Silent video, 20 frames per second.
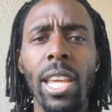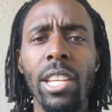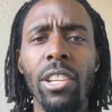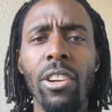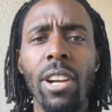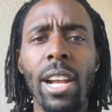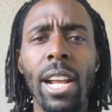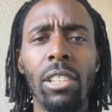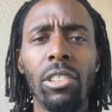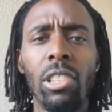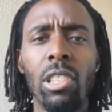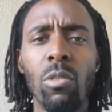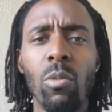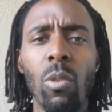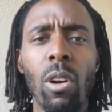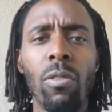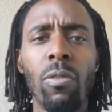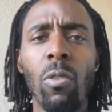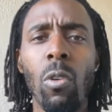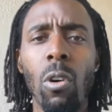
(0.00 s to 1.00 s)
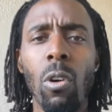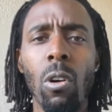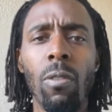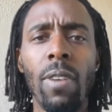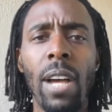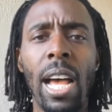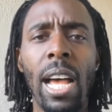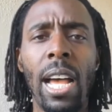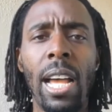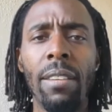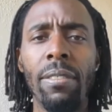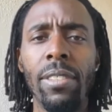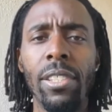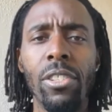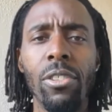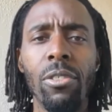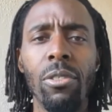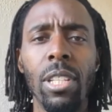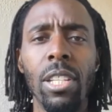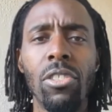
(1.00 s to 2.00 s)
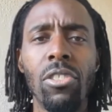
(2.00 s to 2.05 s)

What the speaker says: hey, your house is worth 405 and you